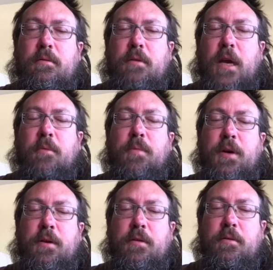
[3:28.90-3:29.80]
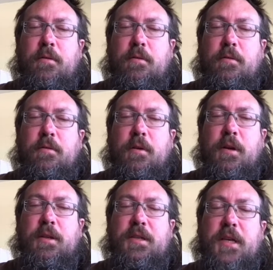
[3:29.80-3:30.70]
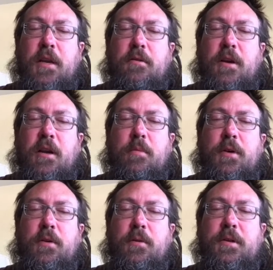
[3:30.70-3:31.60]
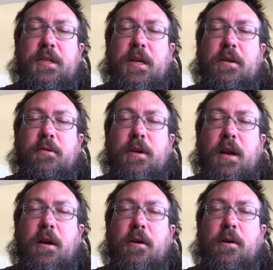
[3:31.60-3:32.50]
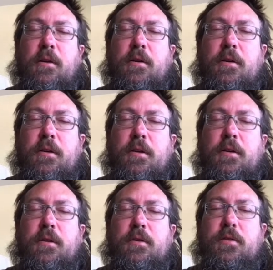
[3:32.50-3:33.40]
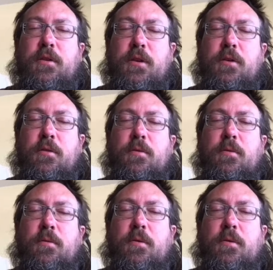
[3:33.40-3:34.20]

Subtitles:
output on standard output or standard error to